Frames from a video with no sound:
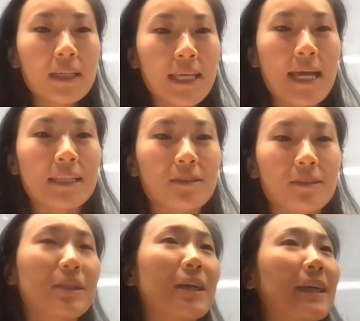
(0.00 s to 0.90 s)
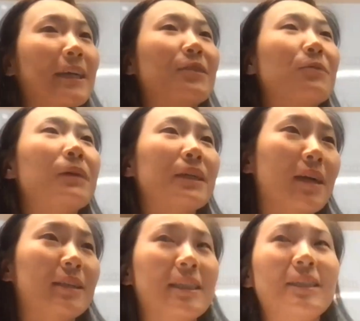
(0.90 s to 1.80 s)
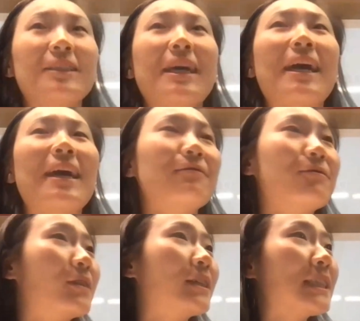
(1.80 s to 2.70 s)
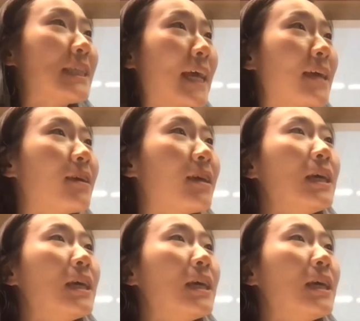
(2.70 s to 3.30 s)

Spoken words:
Yeah, those are like the main content I have for today.